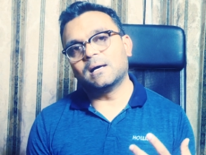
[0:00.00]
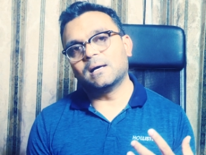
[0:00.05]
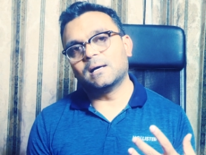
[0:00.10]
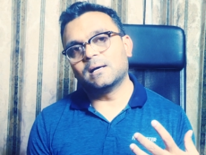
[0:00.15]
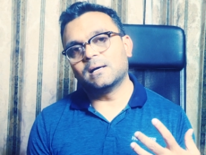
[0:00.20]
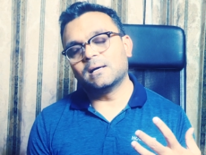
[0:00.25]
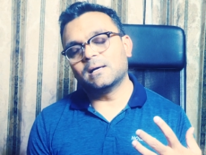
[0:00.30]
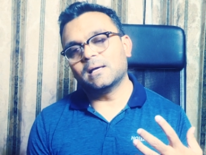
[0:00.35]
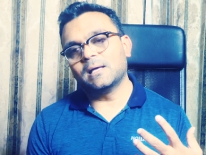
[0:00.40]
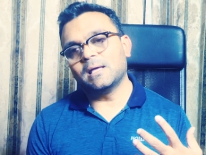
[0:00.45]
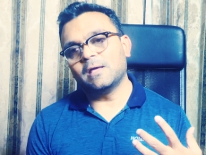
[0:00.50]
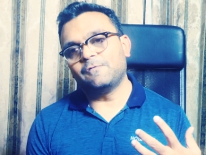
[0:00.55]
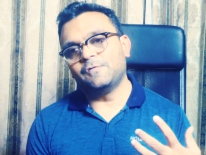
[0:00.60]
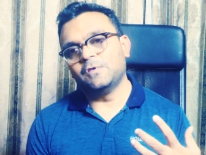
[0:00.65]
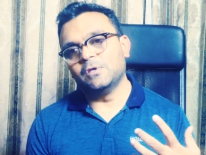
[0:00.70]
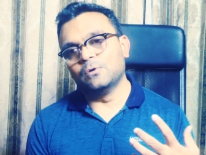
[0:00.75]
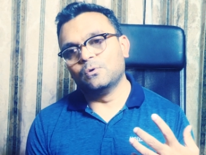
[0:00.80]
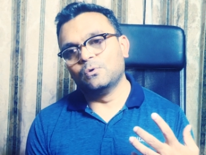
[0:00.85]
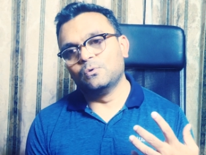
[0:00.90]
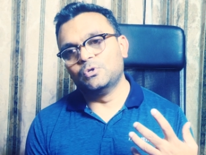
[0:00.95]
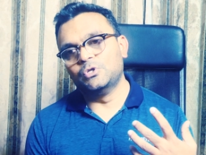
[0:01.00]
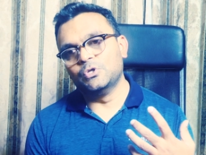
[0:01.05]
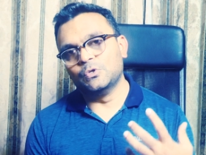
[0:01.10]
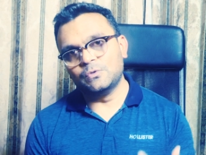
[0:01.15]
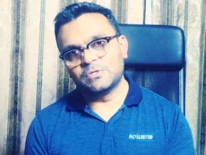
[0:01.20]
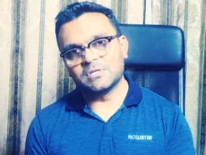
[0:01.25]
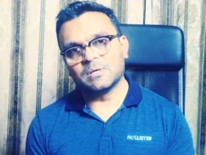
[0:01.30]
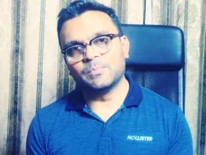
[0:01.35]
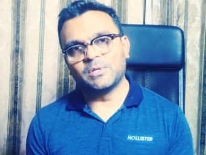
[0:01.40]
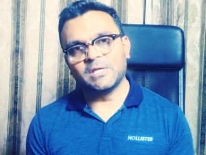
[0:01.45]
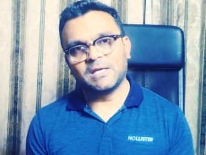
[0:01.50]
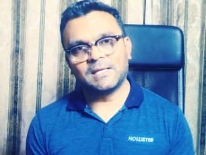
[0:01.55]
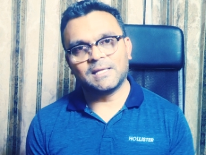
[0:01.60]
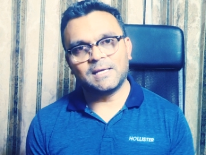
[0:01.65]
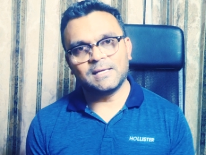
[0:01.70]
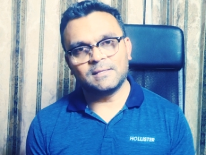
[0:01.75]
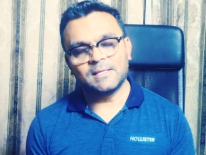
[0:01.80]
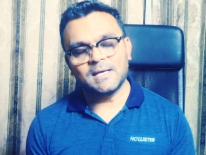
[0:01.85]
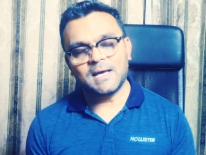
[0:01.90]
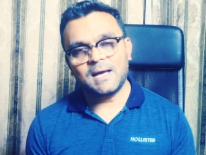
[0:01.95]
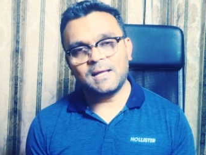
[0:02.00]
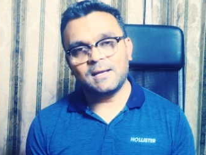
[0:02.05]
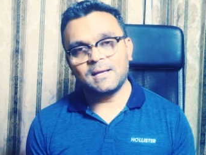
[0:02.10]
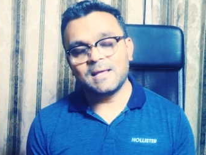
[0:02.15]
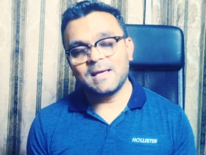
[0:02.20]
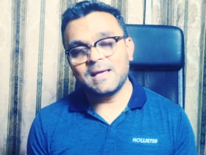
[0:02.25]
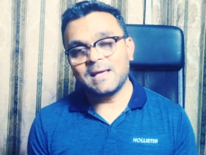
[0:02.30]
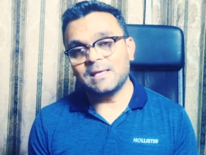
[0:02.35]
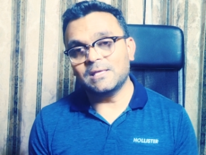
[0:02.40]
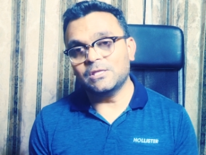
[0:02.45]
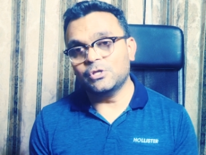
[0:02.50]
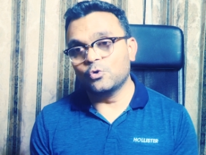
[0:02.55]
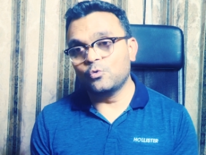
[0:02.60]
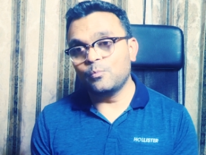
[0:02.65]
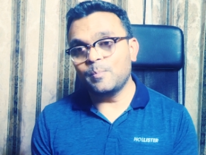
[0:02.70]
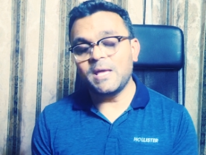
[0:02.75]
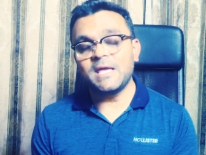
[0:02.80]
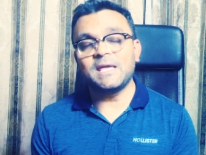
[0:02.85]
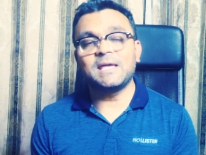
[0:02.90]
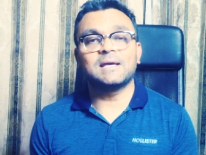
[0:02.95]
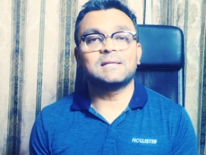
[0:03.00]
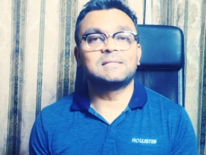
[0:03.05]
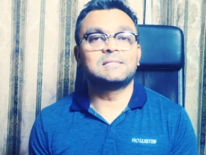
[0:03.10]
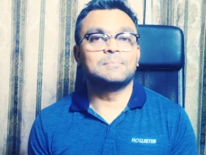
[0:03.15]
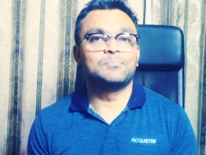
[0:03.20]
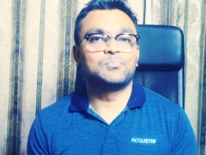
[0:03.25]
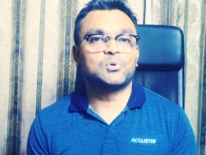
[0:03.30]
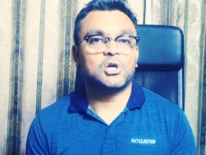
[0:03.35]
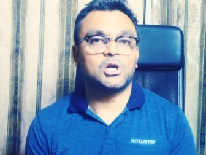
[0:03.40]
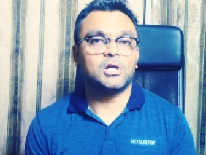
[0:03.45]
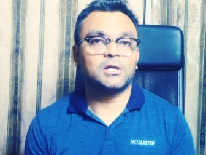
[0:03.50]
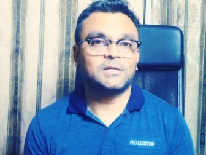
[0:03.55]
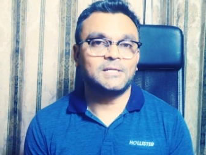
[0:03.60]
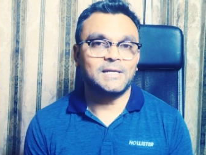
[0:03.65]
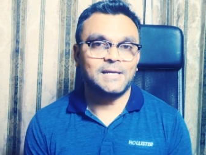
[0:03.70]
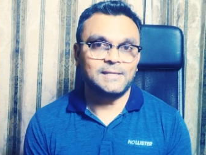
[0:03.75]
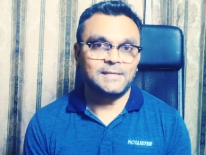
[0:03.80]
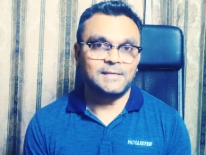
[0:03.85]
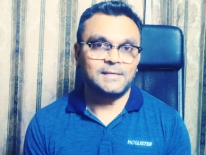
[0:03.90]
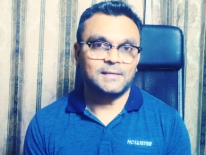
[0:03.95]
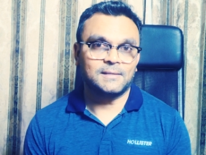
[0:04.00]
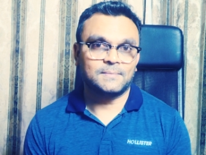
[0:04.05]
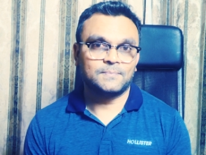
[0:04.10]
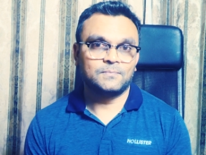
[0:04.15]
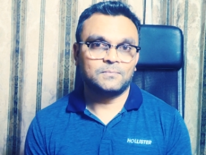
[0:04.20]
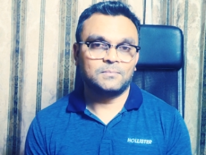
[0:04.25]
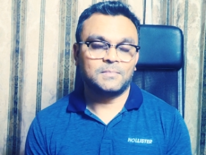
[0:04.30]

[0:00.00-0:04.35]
uh, if you do something like that, you may get some product idea.